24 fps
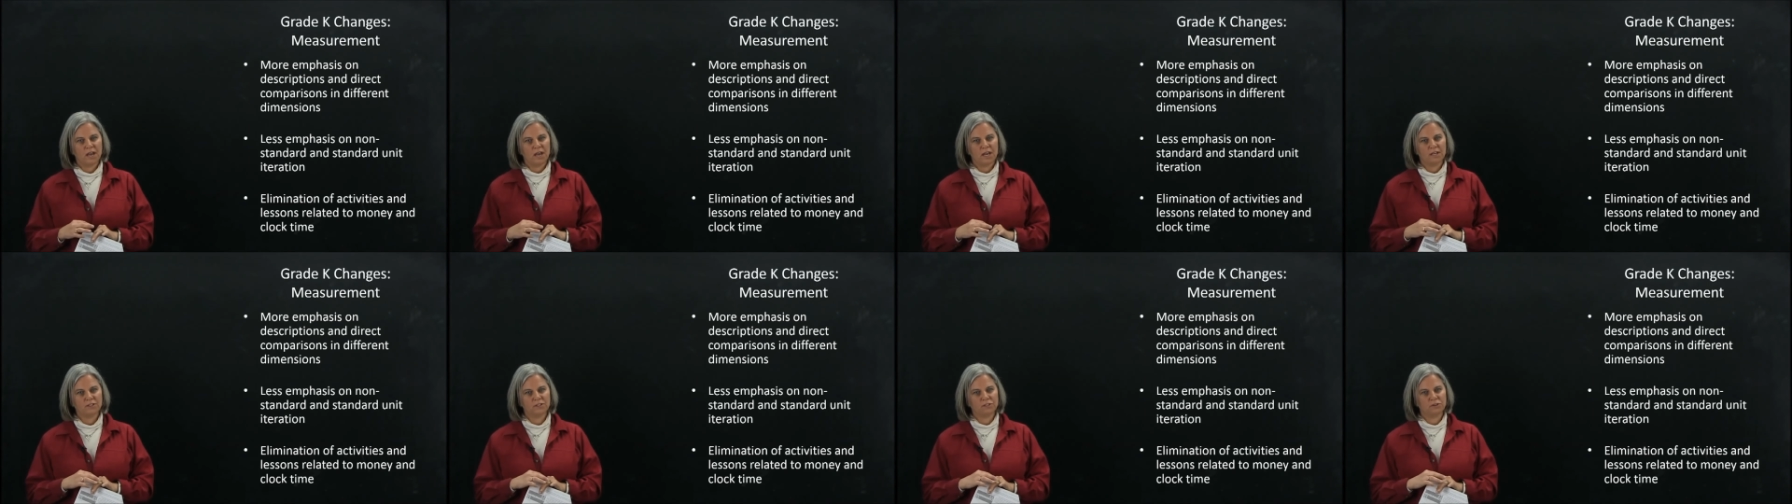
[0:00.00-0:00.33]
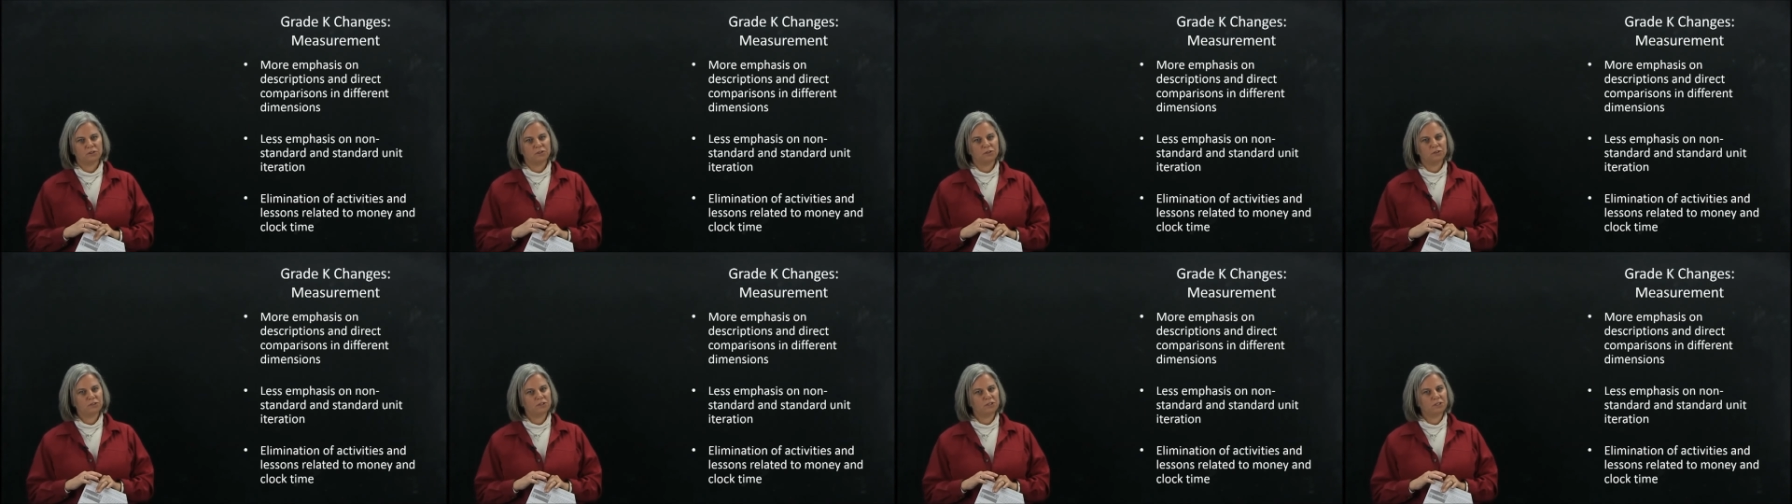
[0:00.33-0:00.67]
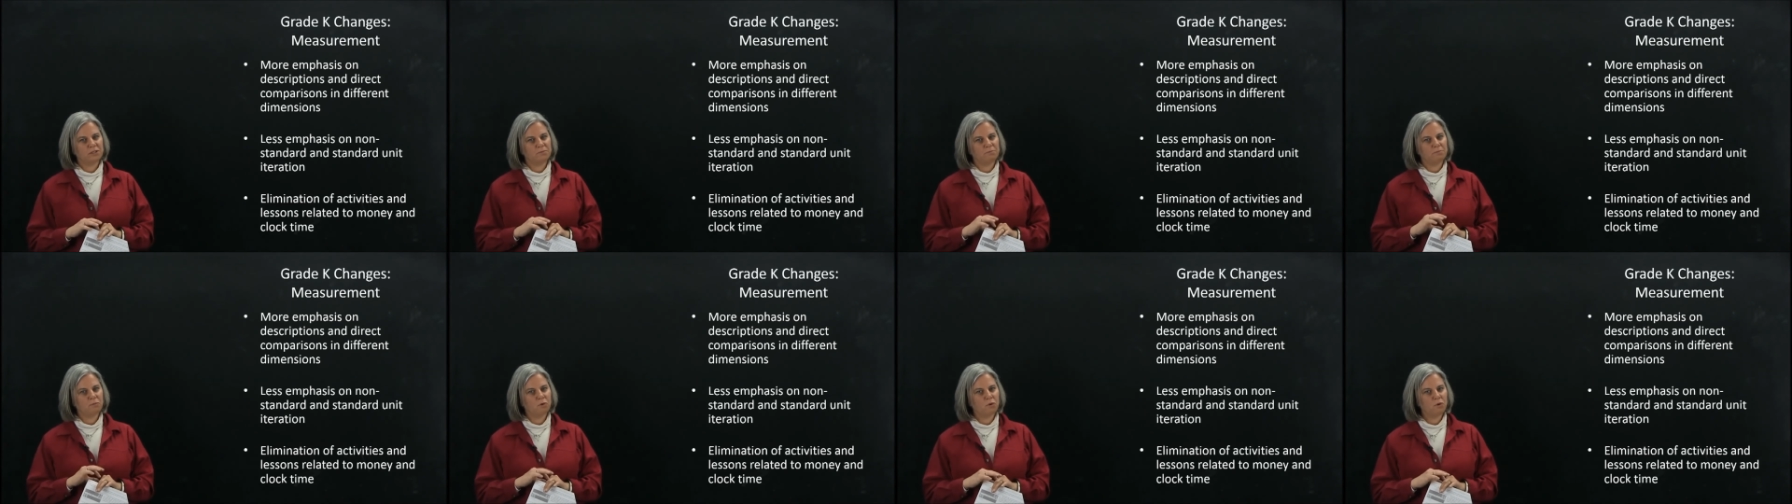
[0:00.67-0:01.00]
And so you'll
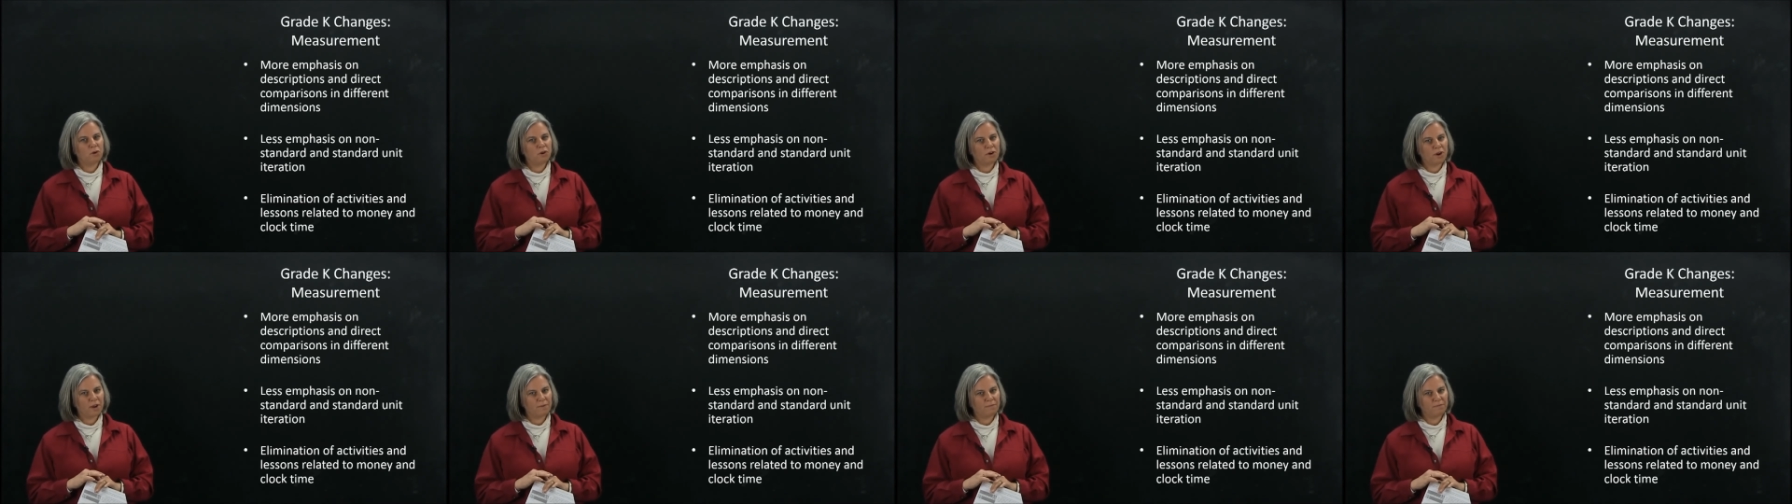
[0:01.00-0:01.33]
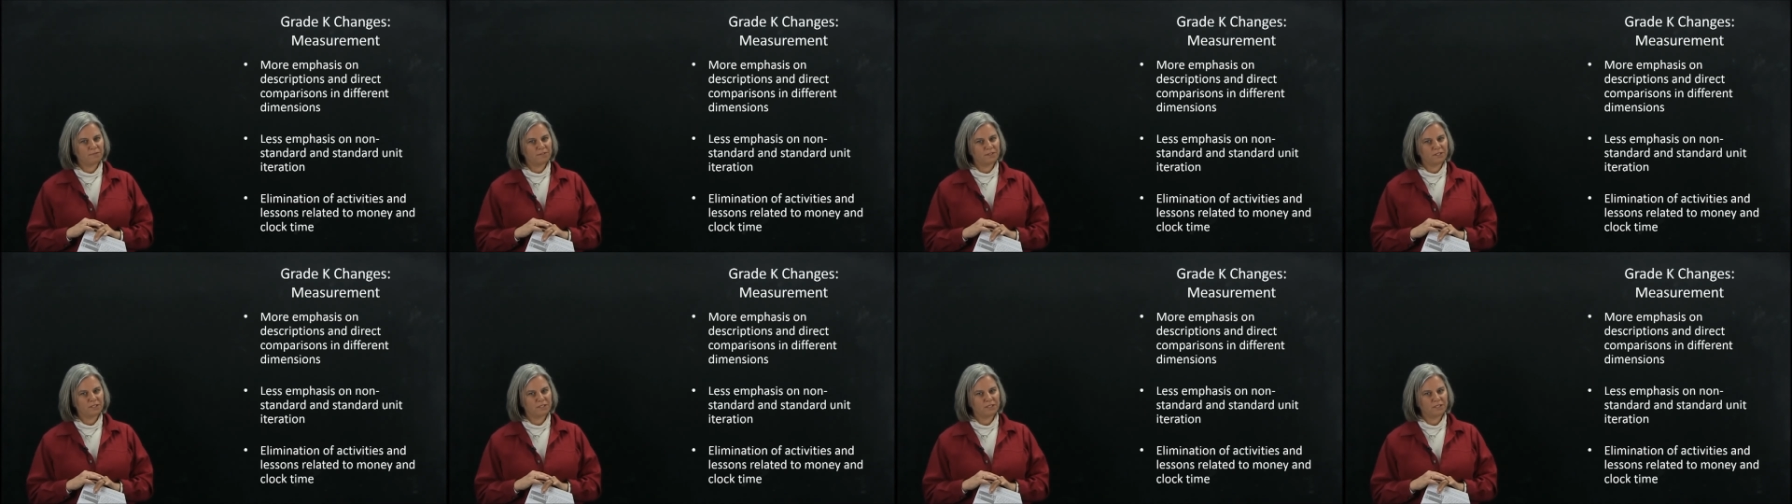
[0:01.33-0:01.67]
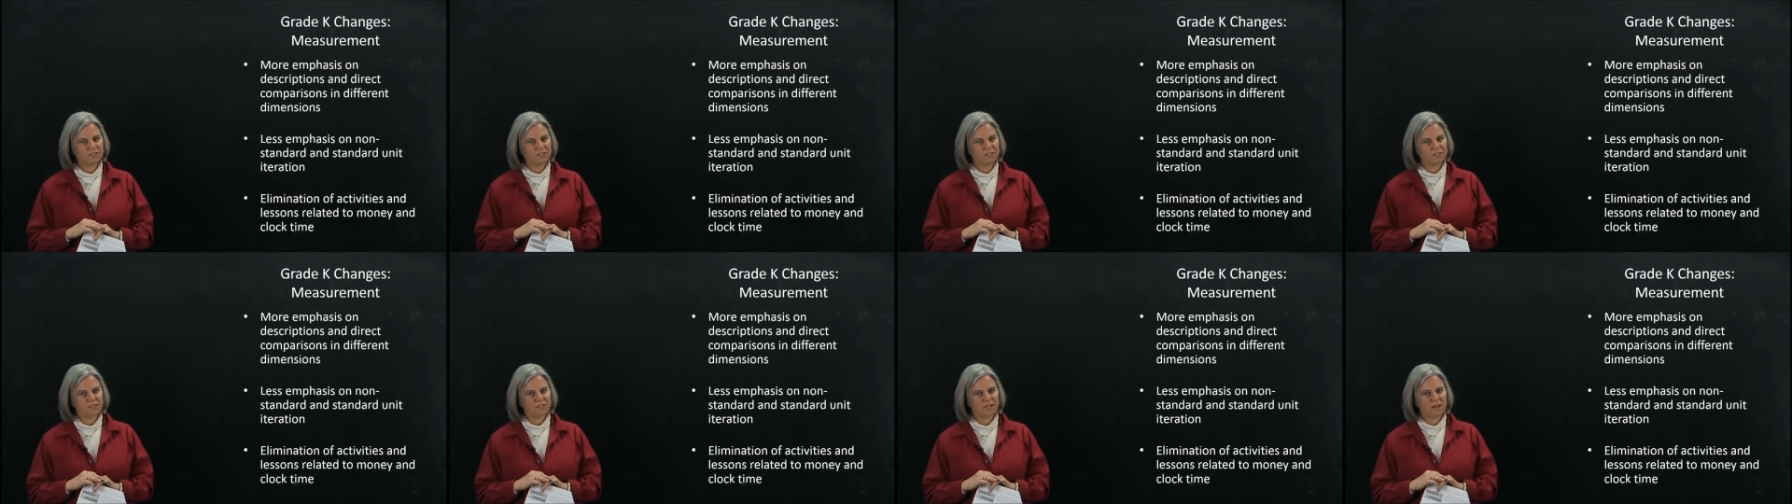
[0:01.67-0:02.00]
see more
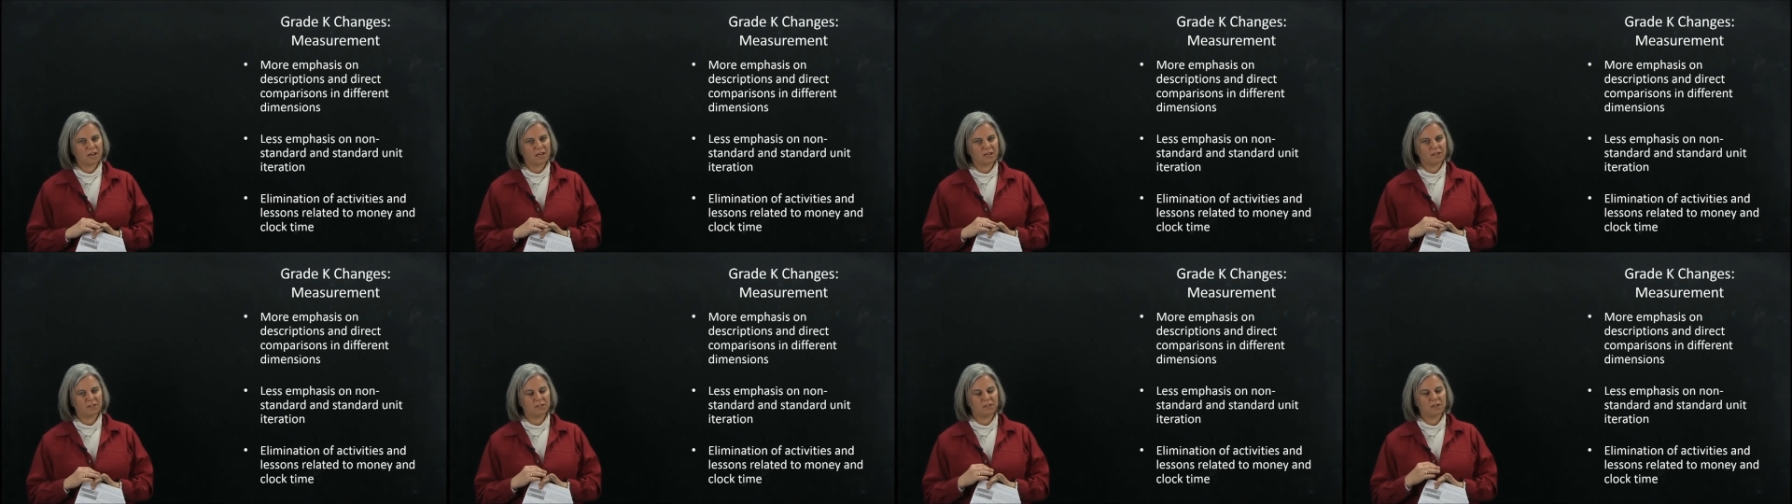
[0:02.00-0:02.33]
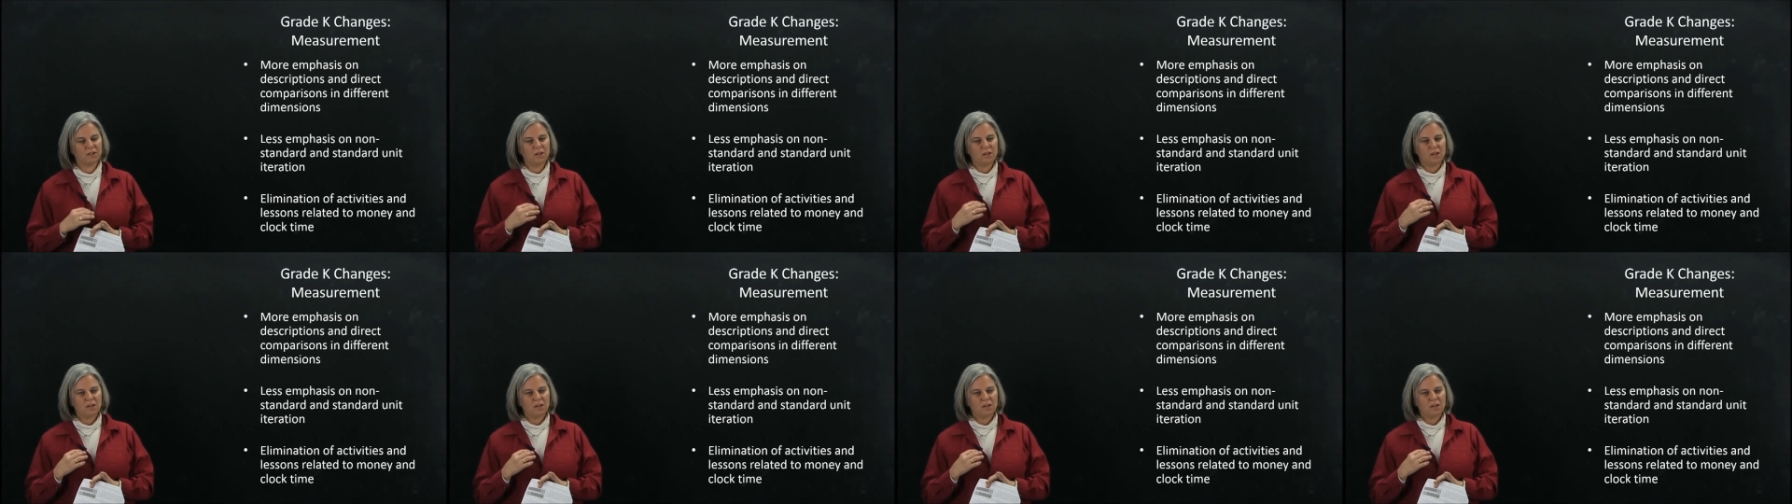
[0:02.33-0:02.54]
emphasis on